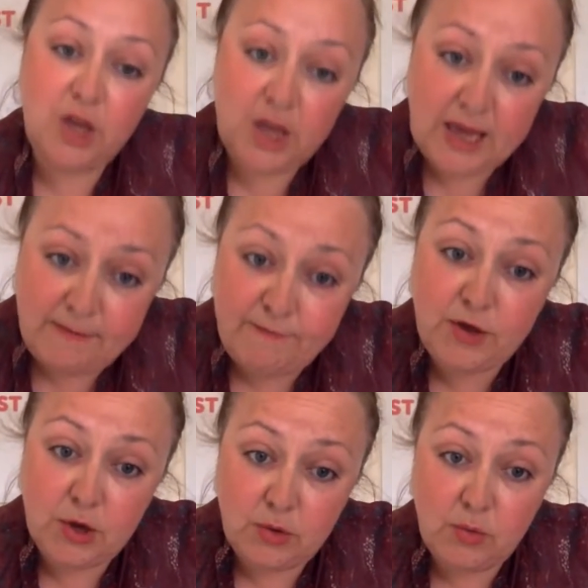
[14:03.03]
If
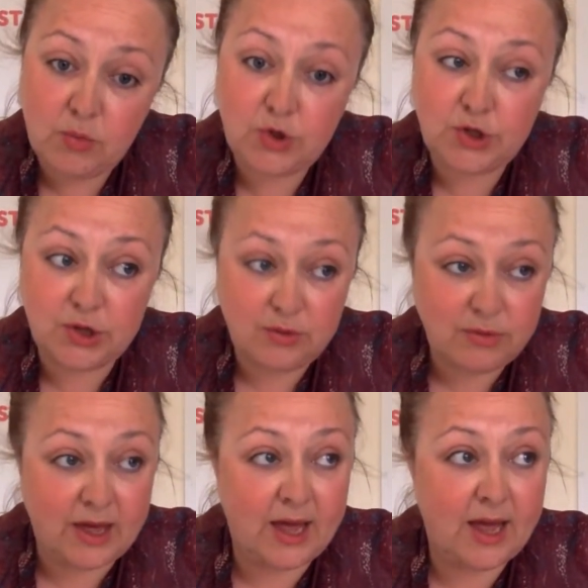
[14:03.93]
you do
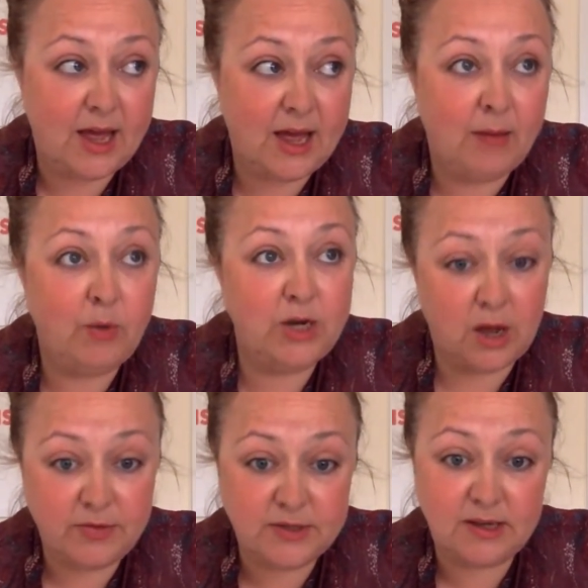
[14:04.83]
that, and we know
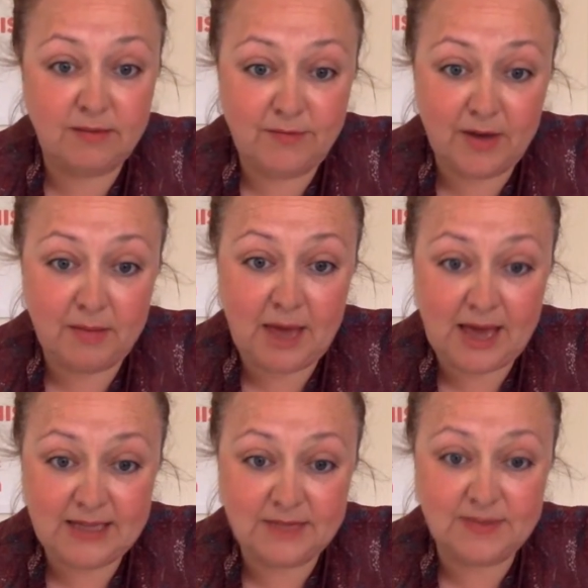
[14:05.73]
there's a confirmed
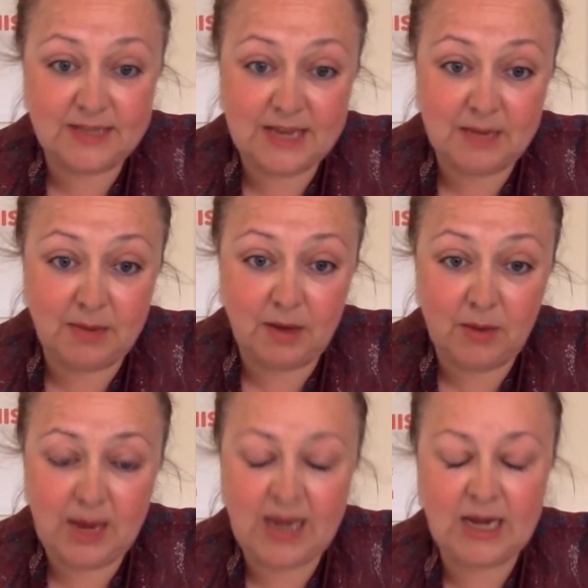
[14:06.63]
case of SIBO,
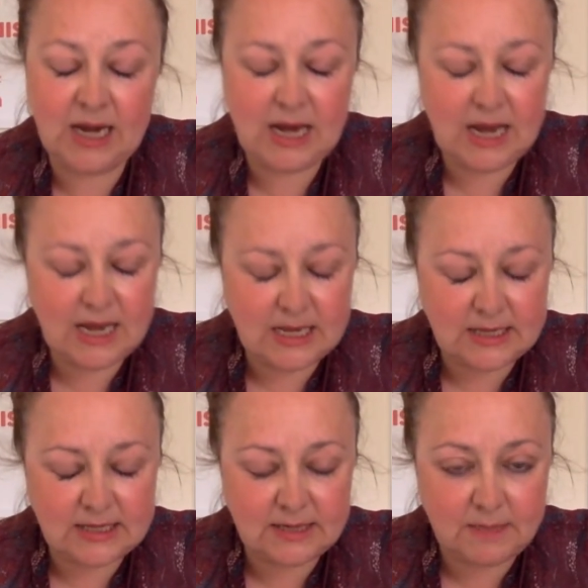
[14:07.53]
it
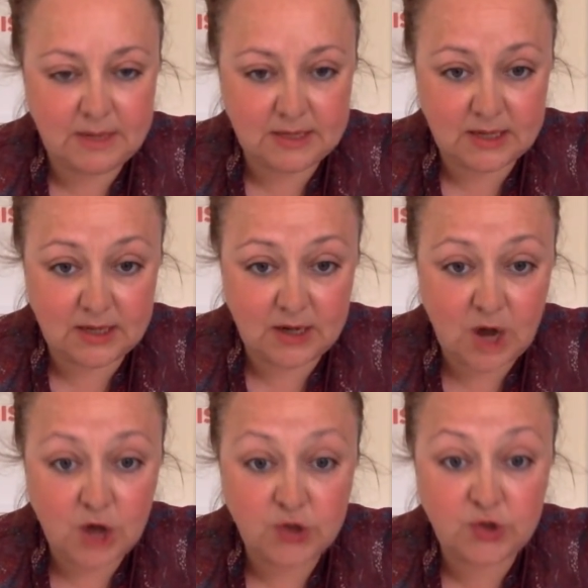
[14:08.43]
needs to be done
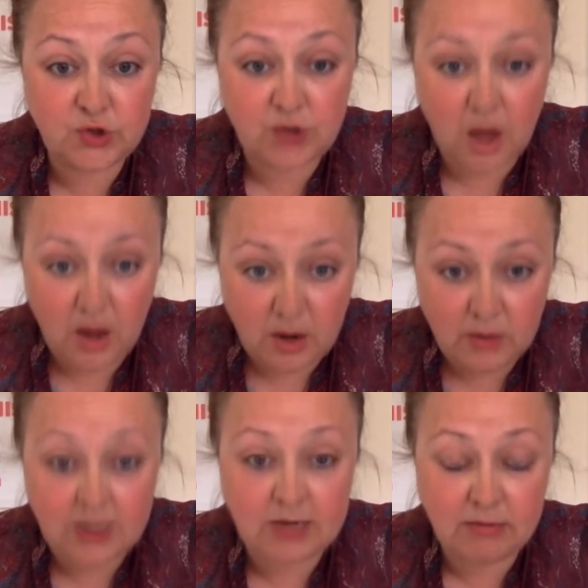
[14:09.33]
so
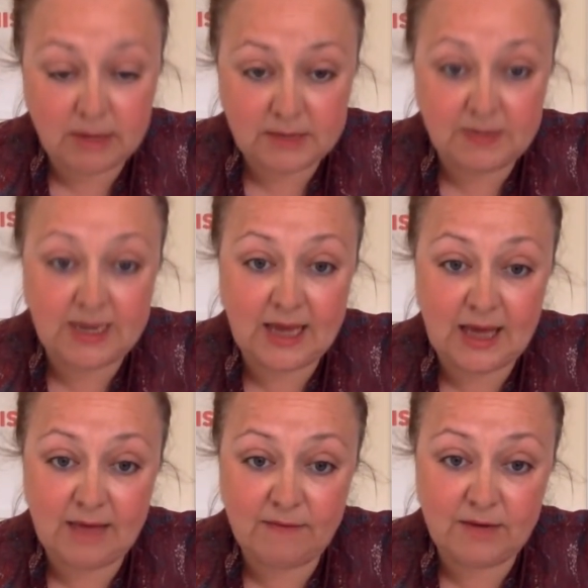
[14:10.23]
incredibly
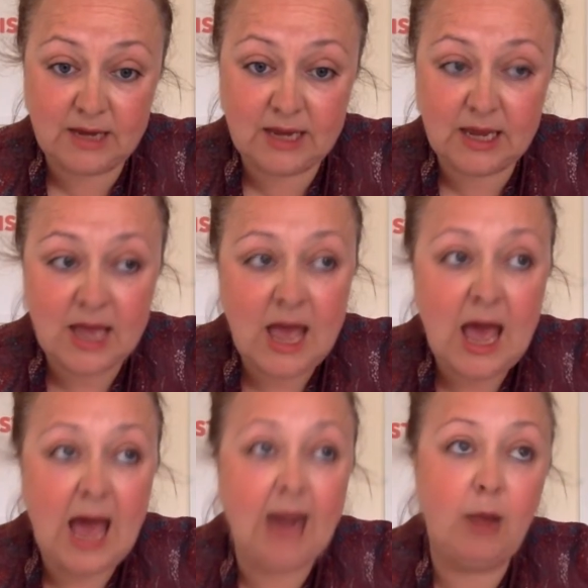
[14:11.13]
carefully.
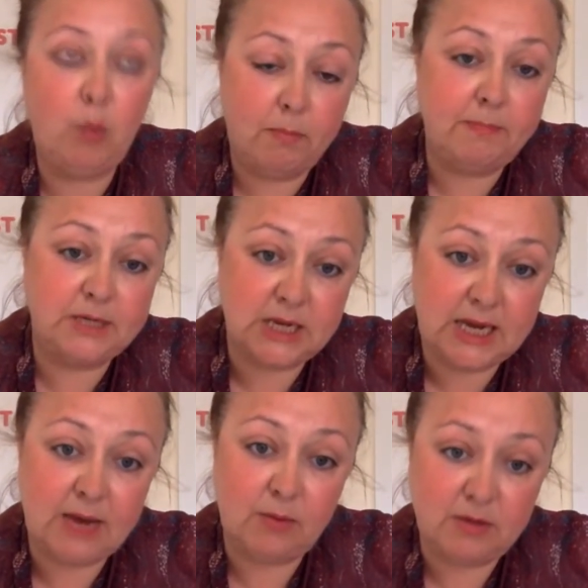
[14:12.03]
And I wouldn't be doing
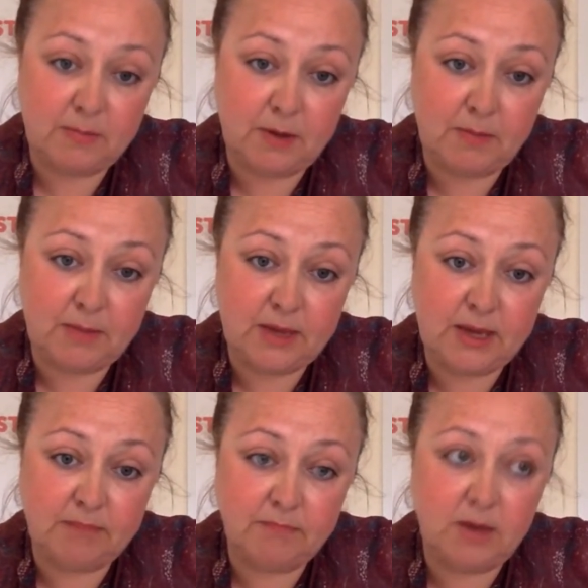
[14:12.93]
it with a puppy.
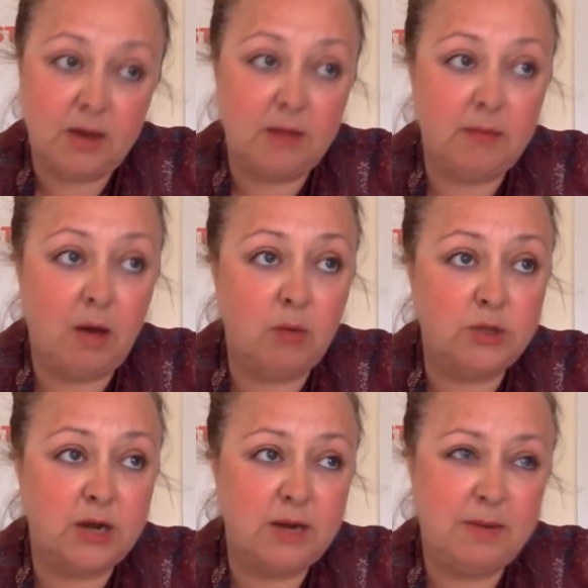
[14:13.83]
I would
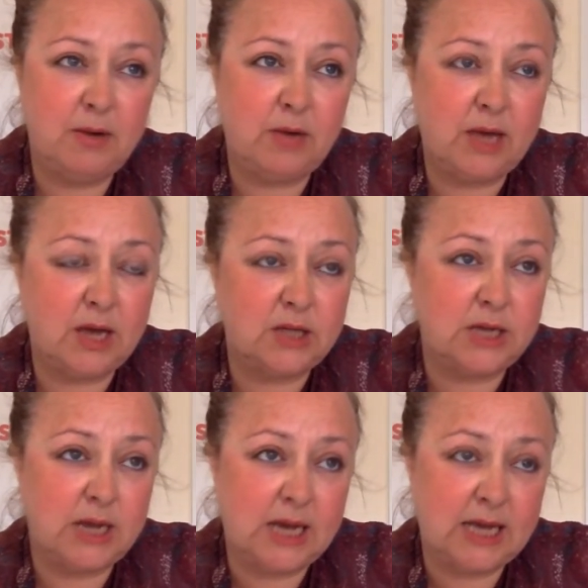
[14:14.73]
only be looking at
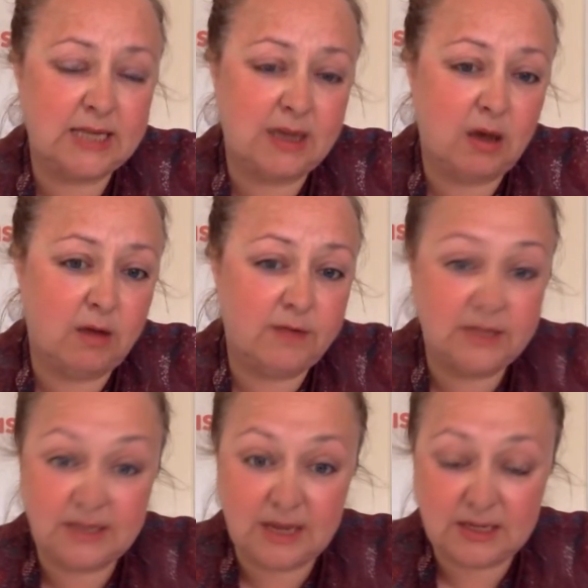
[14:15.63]
doing it after
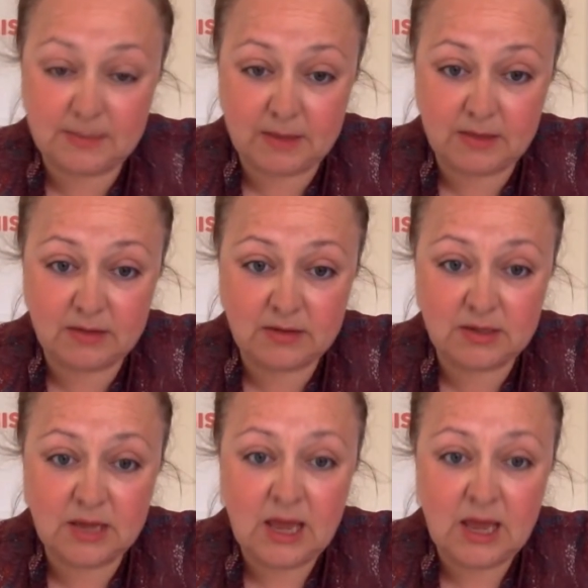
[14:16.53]
6 months.